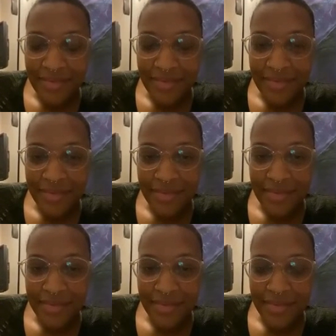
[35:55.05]

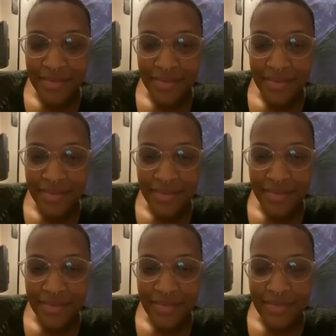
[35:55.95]

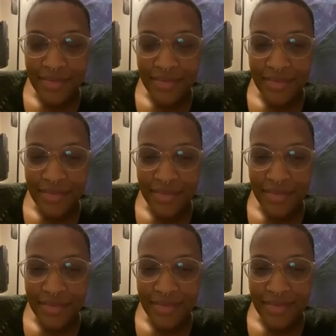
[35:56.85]

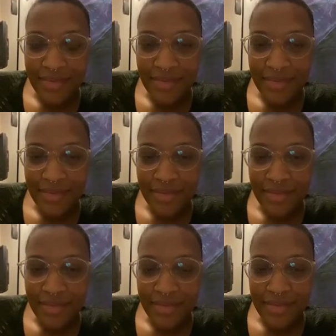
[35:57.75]

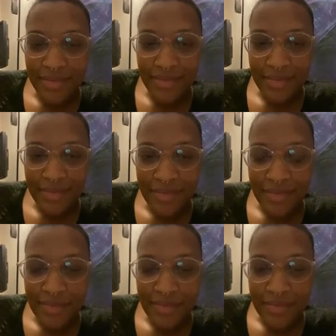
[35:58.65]

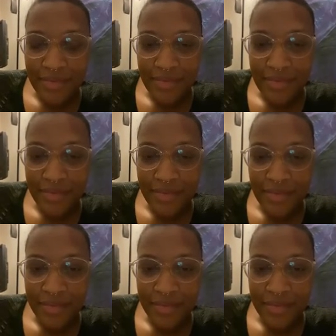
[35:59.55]
(silent)